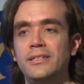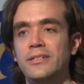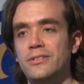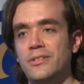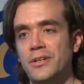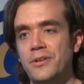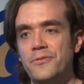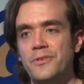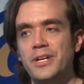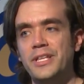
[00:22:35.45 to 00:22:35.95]

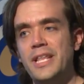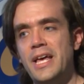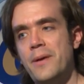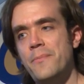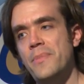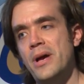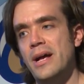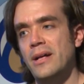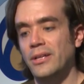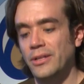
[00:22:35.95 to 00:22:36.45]
trying to find
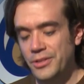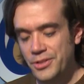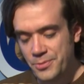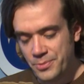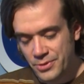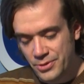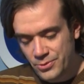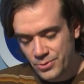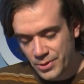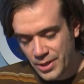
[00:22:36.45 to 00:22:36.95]
that balance
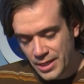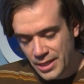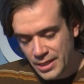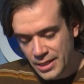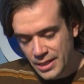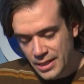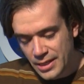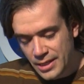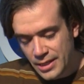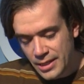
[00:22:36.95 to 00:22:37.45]
between,
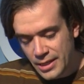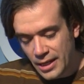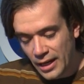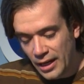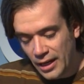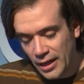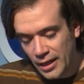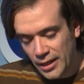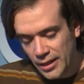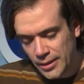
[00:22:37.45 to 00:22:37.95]

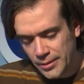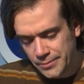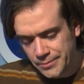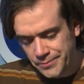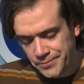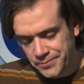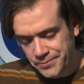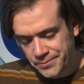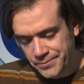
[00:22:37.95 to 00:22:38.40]
um,